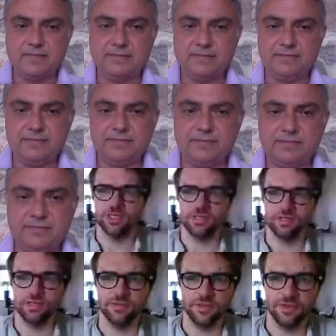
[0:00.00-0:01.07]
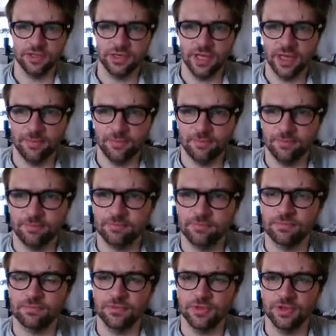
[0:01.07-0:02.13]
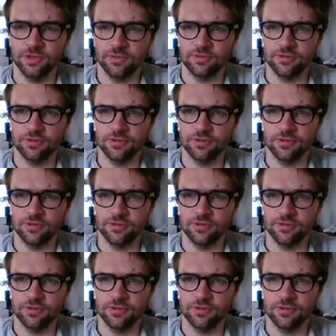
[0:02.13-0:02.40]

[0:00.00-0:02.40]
So if we return to the um, the,